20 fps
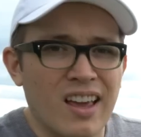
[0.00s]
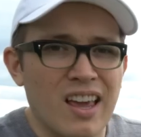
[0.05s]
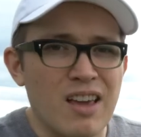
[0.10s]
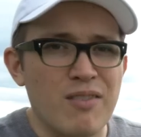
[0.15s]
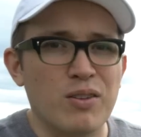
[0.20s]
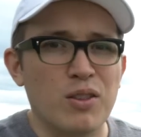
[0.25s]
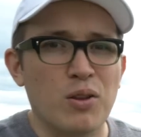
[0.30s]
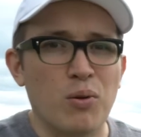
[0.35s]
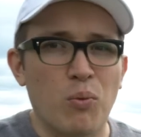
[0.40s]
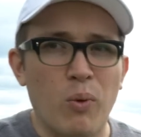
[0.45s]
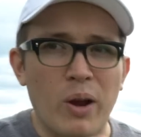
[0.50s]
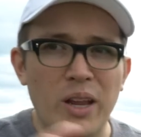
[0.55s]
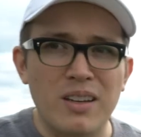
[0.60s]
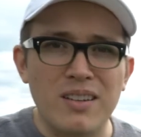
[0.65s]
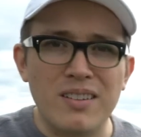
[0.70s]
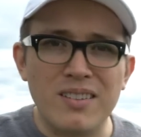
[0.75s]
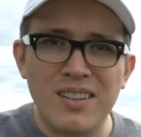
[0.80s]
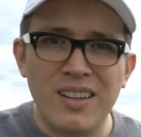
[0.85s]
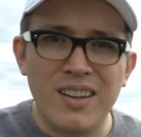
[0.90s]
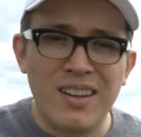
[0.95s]
even the
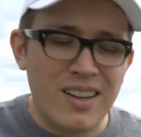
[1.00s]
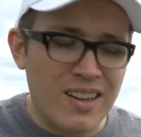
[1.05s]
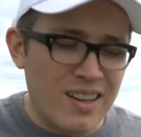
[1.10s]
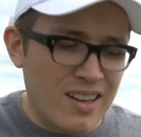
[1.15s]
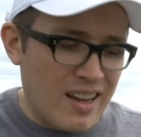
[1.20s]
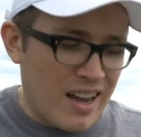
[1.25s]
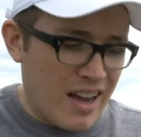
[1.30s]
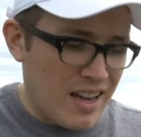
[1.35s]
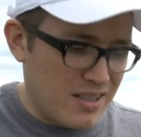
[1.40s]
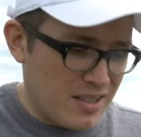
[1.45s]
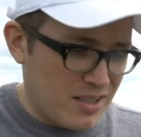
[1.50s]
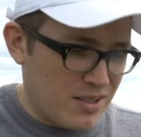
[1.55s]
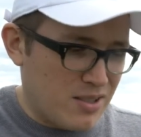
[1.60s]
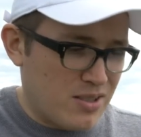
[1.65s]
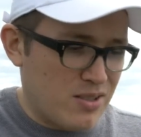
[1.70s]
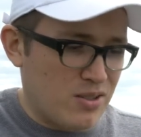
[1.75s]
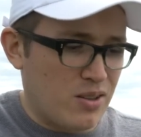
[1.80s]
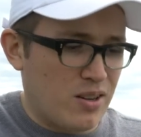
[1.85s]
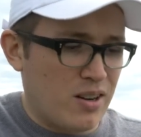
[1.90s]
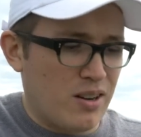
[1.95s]
wind as it
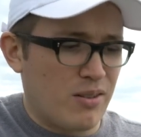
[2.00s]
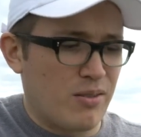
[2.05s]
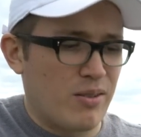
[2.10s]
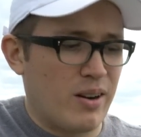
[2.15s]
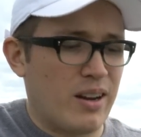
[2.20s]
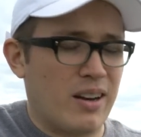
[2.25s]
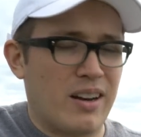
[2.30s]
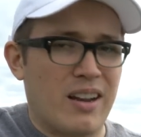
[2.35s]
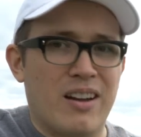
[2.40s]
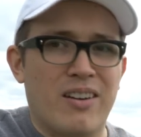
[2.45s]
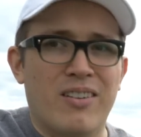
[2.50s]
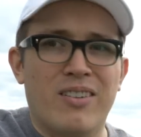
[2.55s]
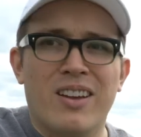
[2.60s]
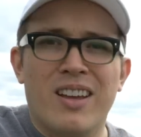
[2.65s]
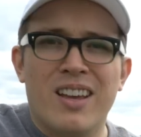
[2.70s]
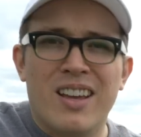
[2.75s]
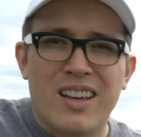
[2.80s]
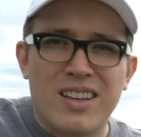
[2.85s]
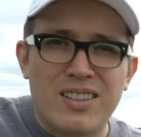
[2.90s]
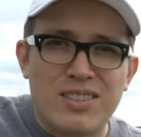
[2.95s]
stood here right now
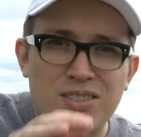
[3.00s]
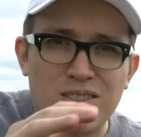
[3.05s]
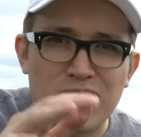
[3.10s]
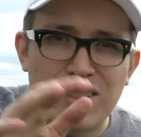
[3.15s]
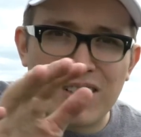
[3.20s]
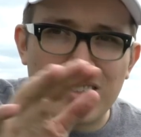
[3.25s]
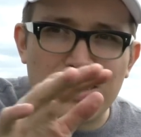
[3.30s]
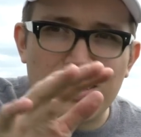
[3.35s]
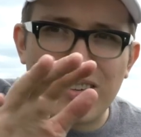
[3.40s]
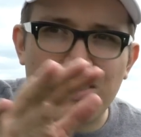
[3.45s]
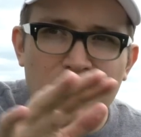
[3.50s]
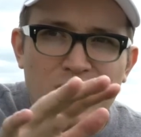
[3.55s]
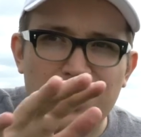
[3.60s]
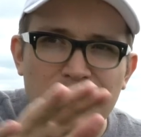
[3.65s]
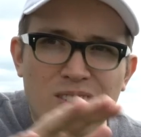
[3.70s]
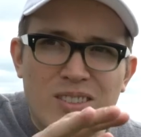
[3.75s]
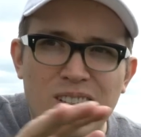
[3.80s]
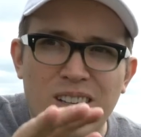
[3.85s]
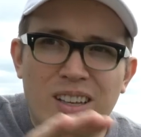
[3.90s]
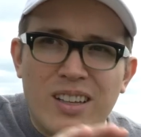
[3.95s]
is just ever
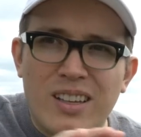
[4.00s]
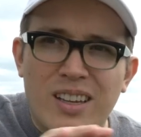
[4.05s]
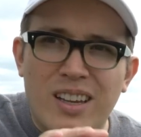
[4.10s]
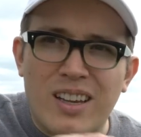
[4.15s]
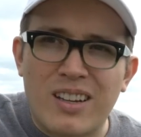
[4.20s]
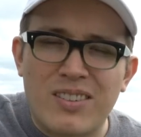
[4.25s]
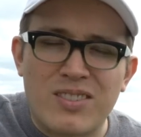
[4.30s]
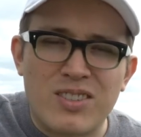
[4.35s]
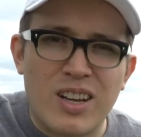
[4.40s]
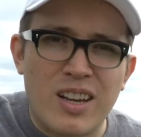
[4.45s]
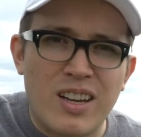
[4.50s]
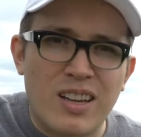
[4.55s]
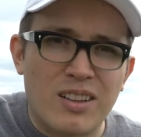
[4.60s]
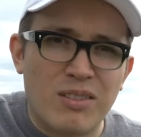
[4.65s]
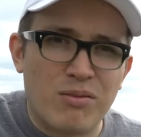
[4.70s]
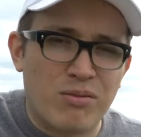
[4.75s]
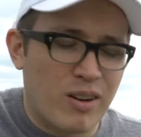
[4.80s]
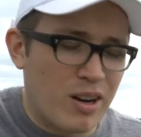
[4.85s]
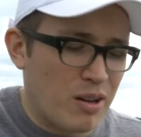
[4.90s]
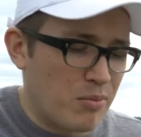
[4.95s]
so slightly kind of shaking
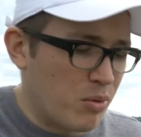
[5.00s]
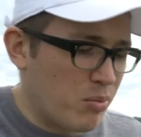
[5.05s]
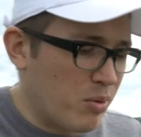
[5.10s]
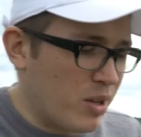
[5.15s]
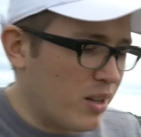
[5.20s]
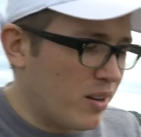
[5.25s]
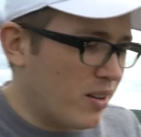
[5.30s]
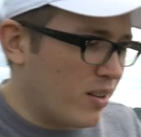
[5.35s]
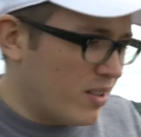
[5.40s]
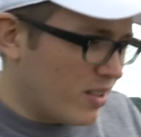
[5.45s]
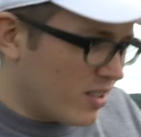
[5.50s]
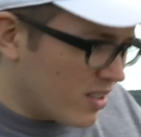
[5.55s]
the frame a bit.